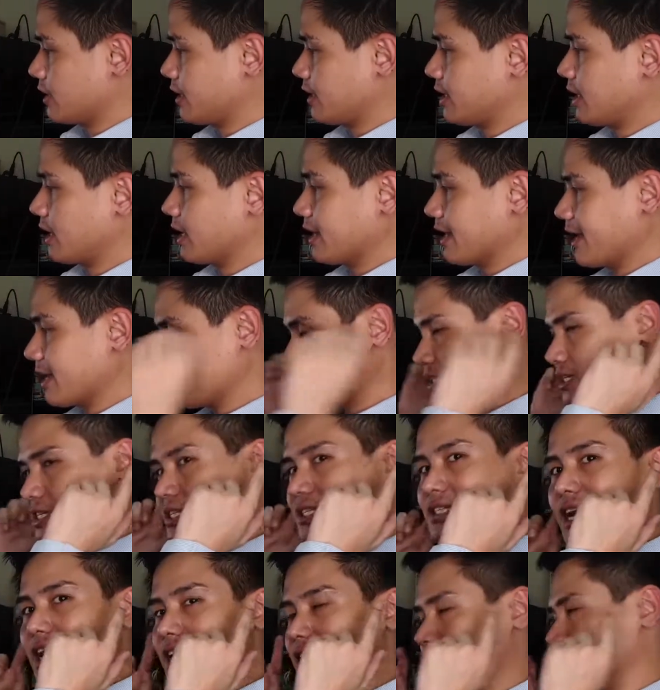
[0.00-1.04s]
and I like the
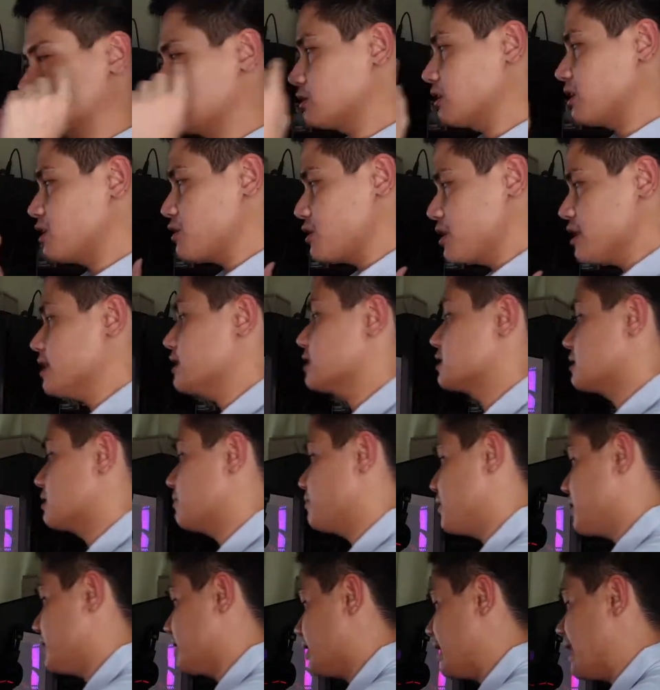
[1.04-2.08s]
sound, so I think it's
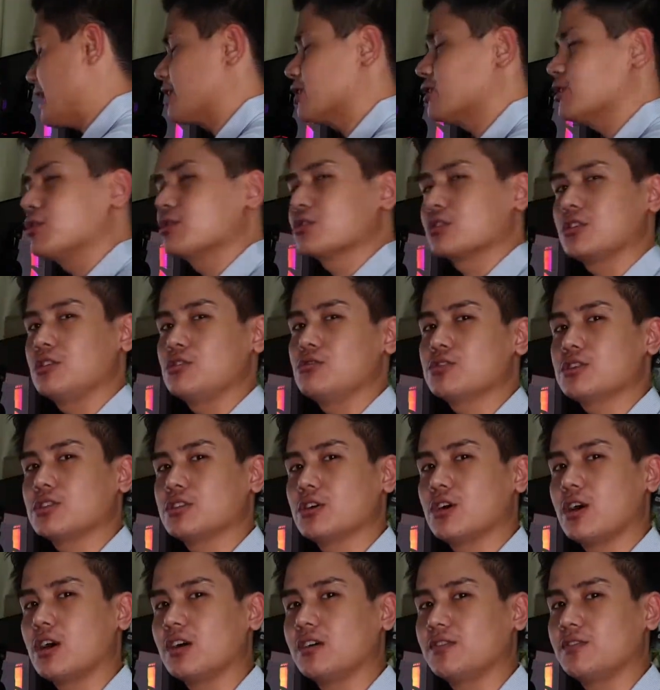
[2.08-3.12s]
something that I could also use in the
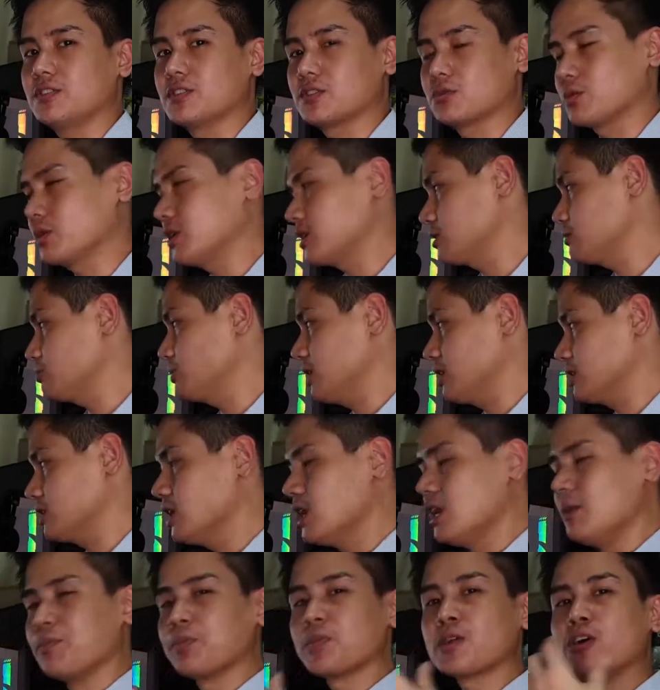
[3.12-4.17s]
office workspace.
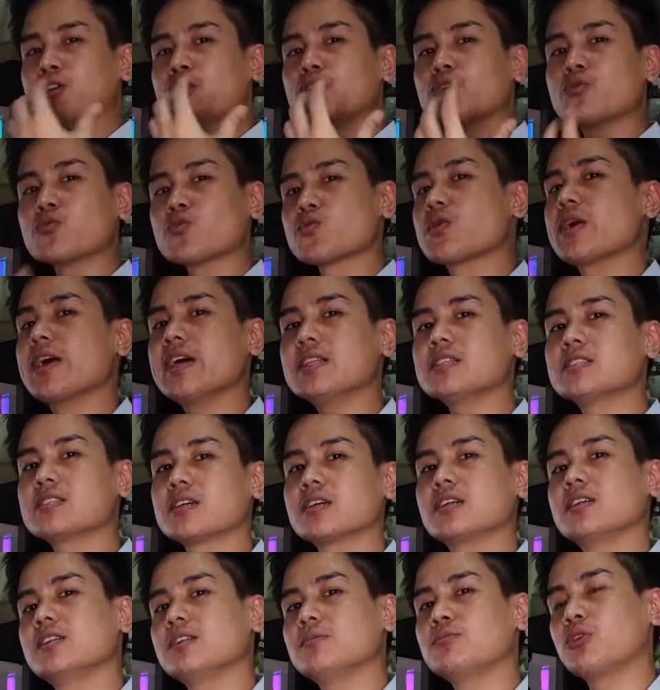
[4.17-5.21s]
Although reds are
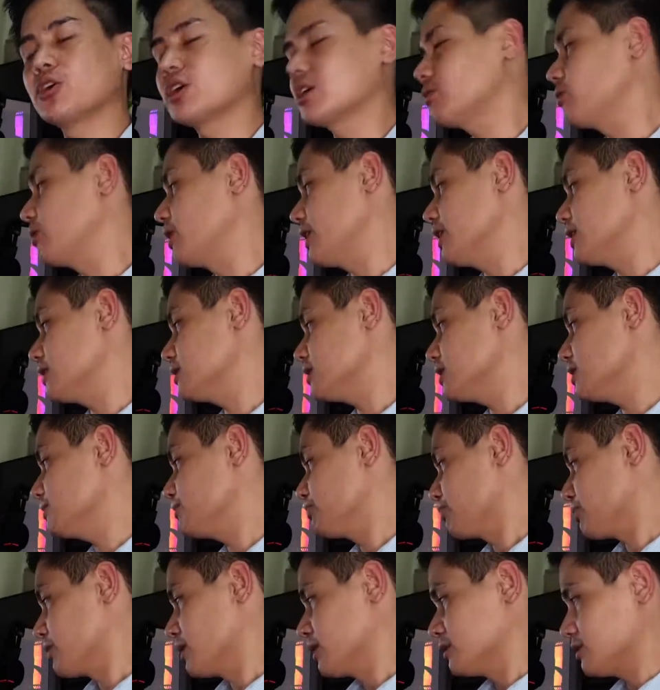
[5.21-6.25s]
a little more quieter,
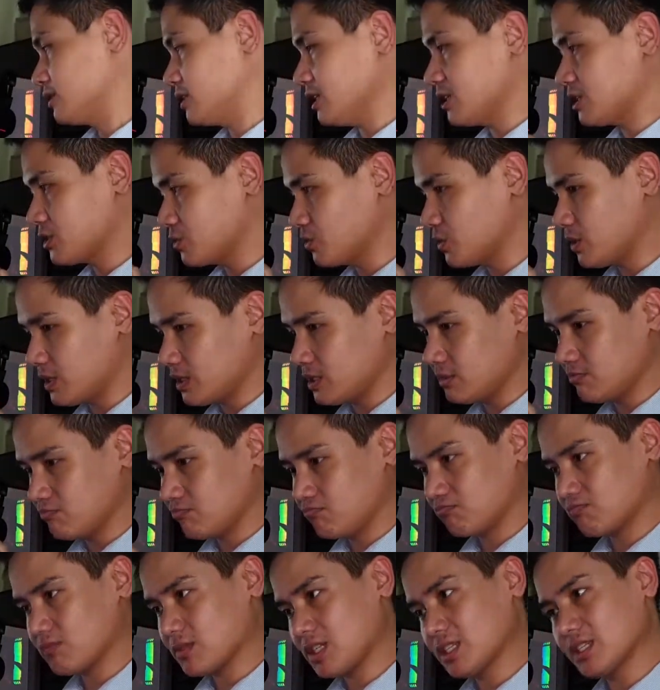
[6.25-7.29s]
this one
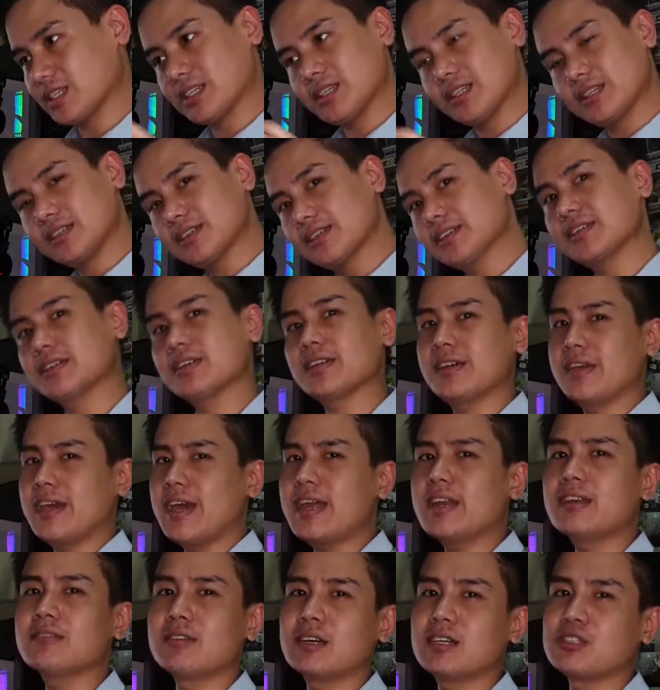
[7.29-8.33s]

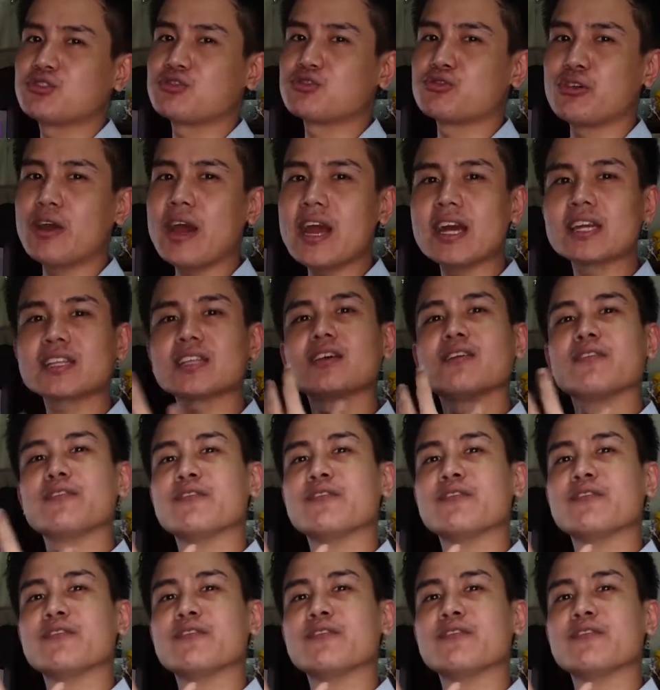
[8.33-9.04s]
can attract a